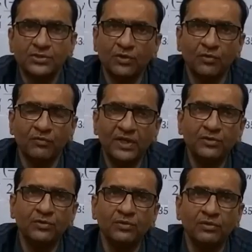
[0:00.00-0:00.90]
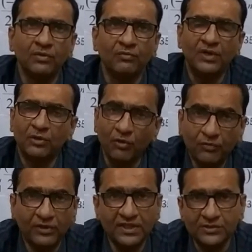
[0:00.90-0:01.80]
So when you will go
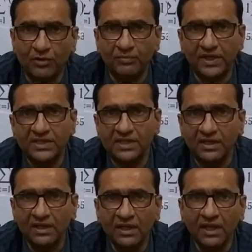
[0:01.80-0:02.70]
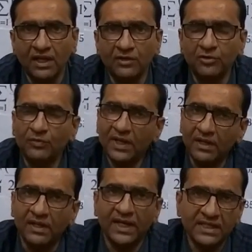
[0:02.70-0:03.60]
for this competition, you
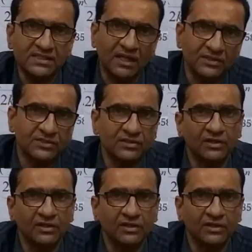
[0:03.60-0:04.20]
will get chance